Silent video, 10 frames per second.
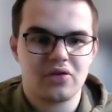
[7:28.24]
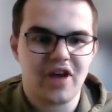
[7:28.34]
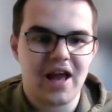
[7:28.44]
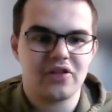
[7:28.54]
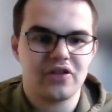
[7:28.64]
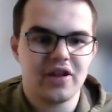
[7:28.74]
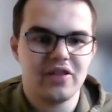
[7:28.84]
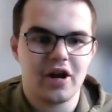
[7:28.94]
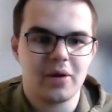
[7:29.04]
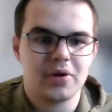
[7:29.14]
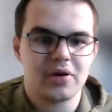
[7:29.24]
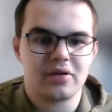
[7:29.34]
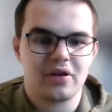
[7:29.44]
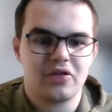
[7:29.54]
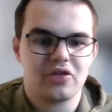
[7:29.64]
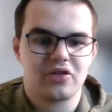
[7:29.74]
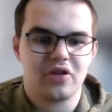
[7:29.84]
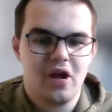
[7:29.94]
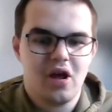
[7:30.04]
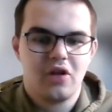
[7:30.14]
talent in there, but it just
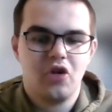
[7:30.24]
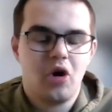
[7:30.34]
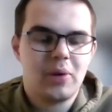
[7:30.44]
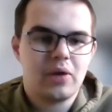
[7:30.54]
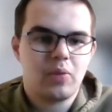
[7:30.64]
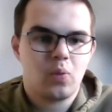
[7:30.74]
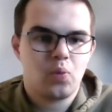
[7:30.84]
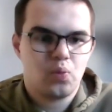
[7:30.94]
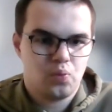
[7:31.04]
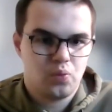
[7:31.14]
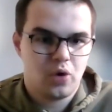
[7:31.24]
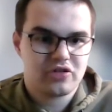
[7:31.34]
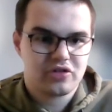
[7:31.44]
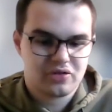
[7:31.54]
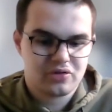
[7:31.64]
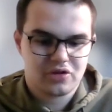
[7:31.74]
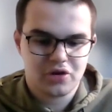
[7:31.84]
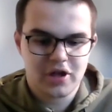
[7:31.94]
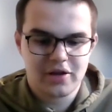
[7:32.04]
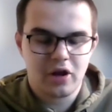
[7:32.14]
normally was
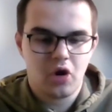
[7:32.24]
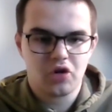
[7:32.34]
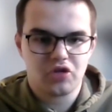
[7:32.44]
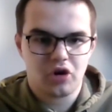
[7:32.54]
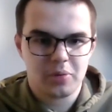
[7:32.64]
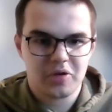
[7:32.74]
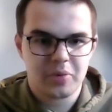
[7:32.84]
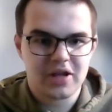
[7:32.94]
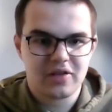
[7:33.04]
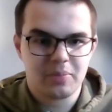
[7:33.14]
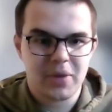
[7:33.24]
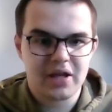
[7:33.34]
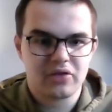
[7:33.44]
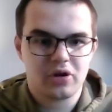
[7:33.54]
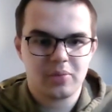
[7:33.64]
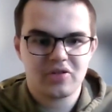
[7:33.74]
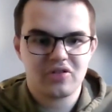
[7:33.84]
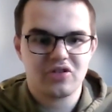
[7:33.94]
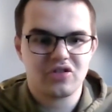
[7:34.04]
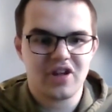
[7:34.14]
good at the local tournaments, but at the big tournaments
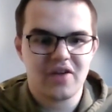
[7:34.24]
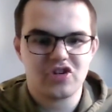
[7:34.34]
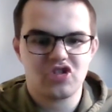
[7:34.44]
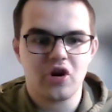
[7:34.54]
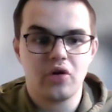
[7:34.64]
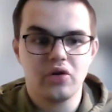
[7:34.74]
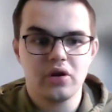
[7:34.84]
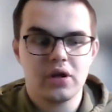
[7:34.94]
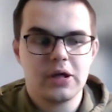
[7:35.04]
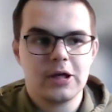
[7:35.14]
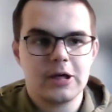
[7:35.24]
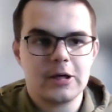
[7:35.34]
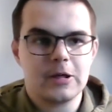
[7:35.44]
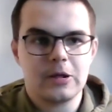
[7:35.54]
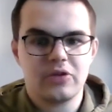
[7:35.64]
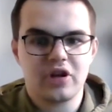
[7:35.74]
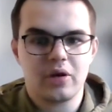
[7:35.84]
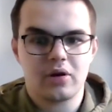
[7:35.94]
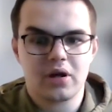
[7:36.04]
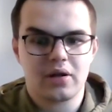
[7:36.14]
it just never showed
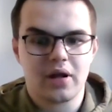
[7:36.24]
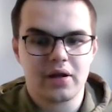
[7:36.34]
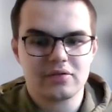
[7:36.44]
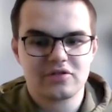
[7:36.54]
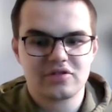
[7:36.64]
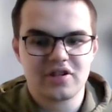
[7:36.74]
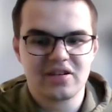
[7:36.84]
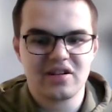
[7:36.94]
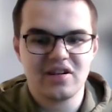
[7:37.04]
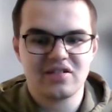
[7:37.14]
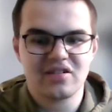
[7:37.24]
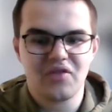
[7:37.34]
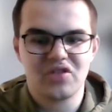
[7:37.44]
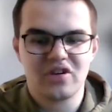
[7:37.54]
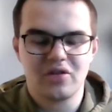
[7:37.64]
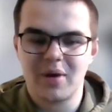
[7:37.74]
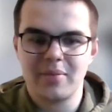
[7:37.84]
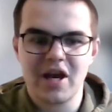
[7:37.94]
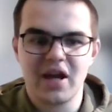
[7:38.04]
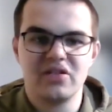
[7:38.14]
until I got like 16, 17 or
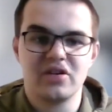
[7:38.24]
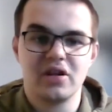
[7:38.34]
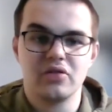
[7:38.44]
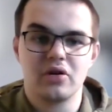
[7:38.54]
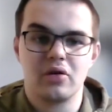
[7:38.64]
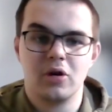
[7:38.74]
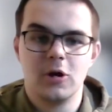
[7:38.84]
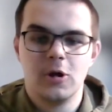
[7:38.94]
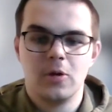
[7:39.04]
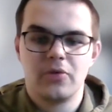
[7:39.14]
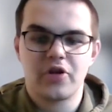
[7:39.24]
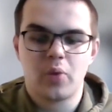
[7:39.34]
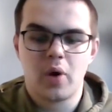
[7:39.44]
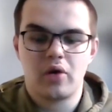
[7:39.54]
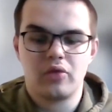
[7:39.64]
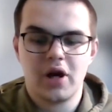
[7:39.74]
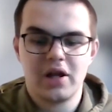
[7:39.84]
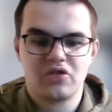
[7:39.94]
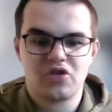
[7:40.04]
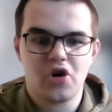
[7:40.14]
maybe 18. So that's where it
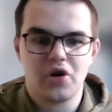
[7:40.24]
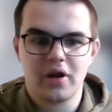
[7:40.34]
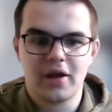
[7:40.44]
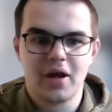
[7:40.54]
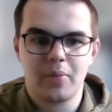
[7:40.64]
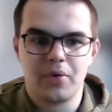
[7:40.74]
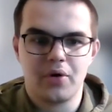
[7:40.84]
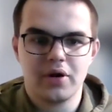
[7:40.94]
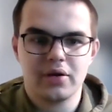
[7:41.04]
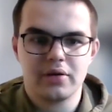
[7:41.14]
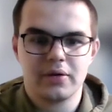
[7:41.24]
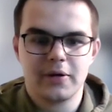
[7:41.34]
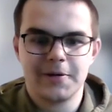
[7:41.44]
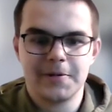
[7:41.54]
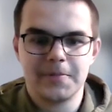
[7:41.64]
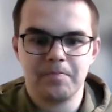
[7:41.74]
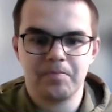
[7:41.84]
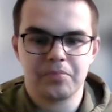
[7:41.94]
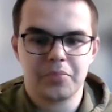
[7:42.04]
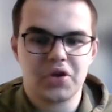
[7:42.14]
really turned at that point.
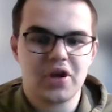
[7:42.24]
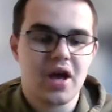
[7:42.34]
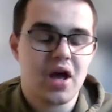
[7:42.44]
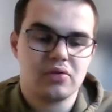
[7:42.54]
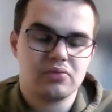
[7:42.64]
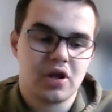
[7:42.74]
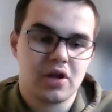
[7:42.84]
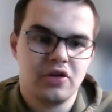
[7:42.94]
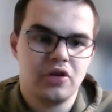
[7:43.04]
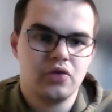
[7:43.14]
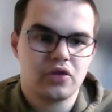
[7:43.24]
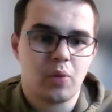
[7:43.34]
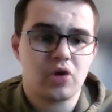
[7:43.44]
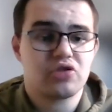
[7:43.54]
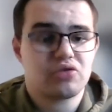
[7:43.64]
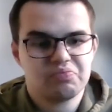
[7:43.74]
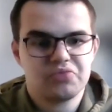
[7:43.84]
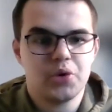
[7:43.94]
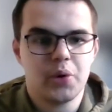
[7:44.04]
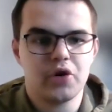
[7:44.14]
But yeah, at the youth I was
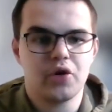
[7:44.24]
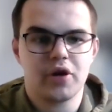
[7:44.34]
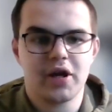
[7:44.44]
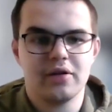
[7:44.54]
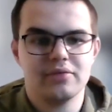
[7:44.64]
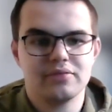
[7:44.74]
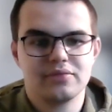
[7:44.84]
doing okay.